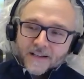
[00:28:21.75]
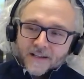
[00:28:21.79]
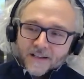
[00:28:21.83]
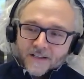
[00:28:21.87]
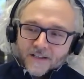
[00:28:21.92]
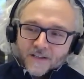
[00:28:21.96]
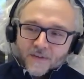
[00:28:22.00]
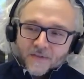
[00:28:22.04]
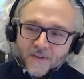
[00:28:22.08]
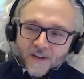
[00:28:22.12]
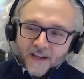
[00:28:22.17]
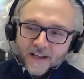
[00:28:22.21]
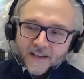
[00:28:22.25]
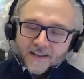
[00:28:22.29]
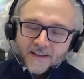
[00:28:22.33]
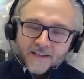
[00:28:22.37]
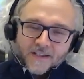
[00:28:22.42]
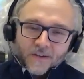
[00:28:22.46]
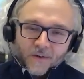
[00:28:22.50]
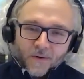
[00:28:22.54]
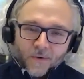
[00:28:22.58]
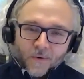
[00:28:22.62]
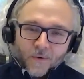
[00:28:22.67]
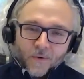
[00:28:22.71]
So you've got this
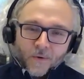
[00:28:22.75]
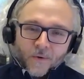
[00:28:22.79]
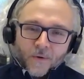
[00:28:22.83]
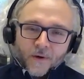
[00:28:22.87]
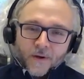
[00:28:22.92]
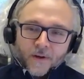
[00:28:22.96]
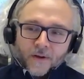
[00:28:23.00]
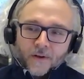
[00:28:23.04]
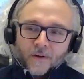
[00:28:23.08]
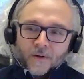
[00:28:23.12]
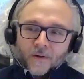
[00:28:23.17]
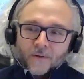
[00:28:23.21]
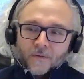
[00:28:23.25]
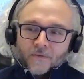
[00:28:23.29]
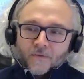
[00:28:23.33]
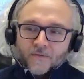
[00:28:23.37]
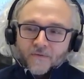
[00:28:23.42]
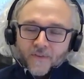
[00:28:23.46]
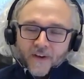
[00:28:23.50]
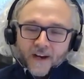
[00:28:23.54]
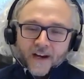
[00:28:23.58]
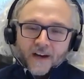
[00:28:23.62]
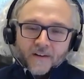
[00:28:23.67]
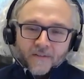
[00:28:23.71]
oil
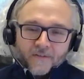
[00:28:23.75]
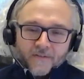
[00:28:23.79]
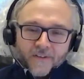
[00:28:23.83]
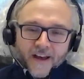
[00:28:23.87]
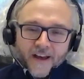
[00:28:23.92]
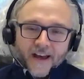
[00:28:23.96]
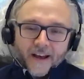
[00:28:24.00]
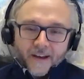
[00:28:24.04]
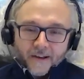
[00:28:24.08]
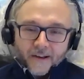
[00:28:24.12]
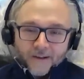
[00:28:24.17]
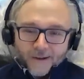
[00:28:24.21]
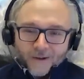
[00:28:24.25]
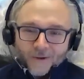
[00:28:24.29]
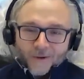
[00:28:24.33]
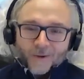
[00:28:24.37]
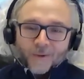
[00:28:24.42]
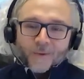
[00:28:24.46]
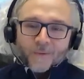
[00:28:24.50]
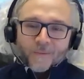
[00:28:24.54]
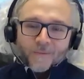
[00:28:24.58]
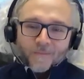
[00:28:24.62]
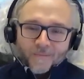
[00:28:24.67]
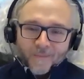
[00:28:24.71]
fair value
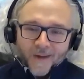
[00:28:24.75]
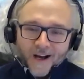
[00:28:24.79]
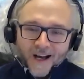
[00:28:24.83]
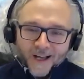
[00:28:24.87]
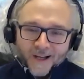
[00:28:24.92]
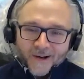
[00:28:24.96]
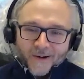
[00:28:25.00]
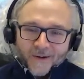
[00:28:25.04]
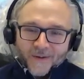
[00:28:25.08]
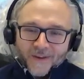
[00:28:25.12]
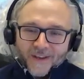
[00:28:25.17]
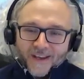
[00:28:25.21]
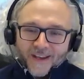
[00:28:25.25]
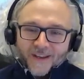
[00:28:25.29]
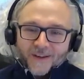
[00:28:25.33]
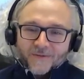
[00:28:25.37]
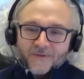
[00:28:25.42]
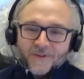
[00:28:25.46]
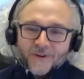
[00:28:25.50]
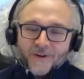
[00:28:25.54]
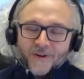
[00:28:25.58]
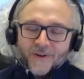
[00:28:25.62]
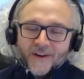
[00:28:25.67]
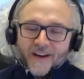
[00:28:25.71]
model that you've
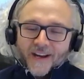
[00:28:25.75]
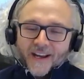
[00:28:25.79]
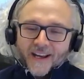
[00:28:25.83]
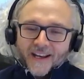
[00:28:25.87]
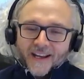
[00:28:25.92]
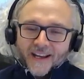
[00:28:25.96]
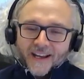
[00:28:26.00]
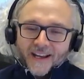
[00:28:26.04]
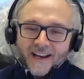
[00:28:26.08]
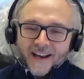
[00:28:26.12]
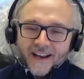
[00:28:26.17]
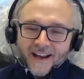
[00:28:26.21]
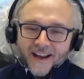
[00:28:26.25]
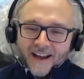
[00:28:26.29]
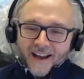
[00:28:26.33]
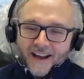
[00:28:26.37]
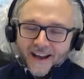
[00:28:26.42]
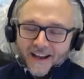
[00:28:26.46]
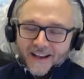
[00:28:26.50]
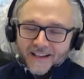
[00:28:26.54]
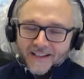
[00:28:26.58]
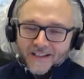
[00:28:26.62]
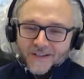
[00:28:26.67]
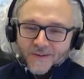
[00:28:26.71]
created.
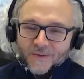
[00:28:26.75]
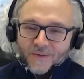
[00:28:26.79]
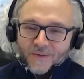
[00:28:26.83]
It's